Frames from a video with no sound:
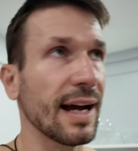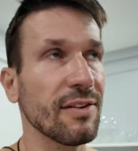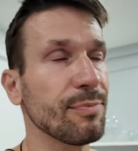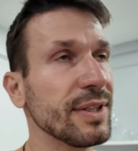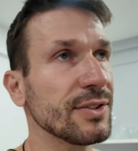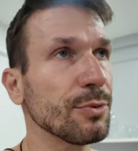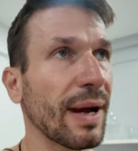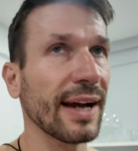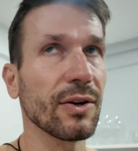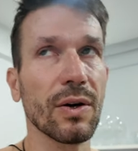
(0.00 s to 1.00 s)
I've been to
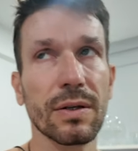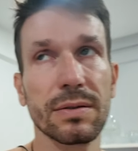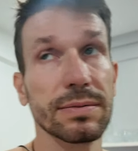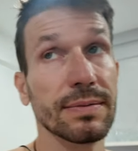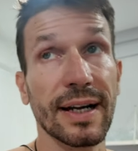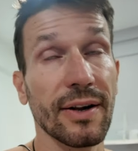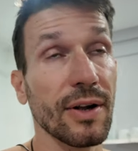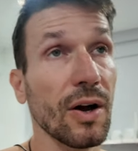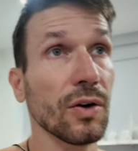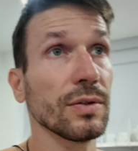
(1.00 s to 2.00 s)
Bangkok, I don't
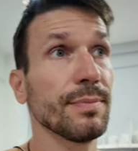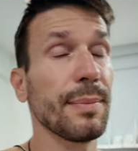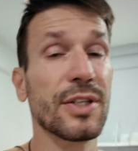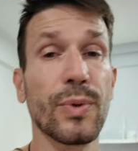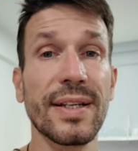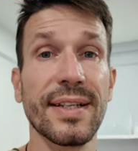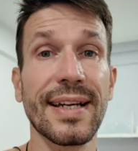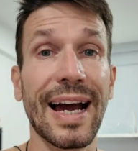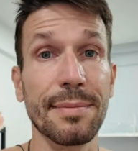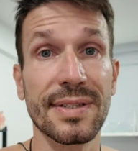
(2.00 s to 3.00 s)
know, maybe twenty
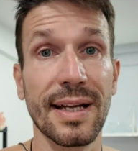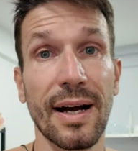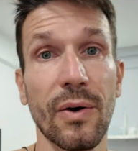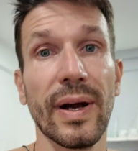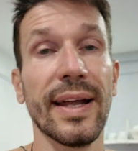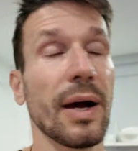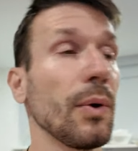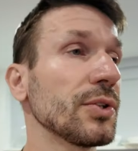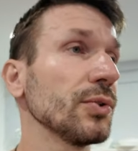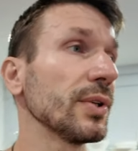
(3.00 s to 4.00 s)
times now, and I
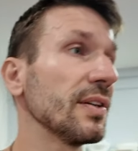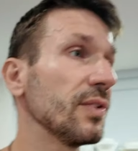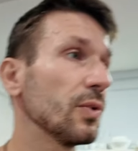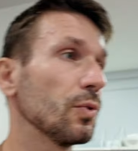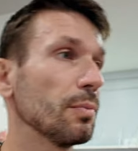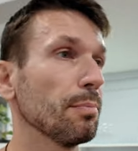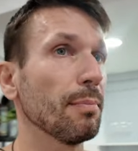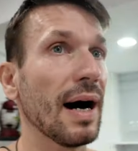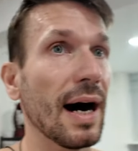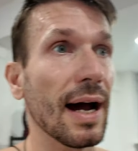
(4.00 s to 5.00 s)
want to give you
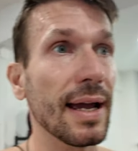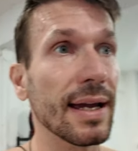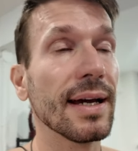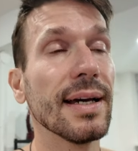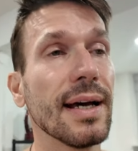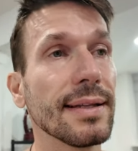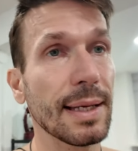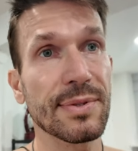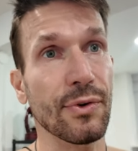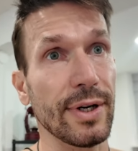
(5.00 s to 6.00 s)
my
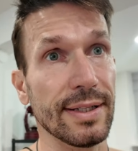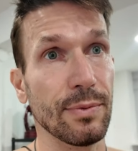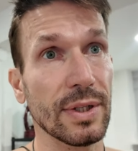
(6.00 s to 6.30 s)
tips for it.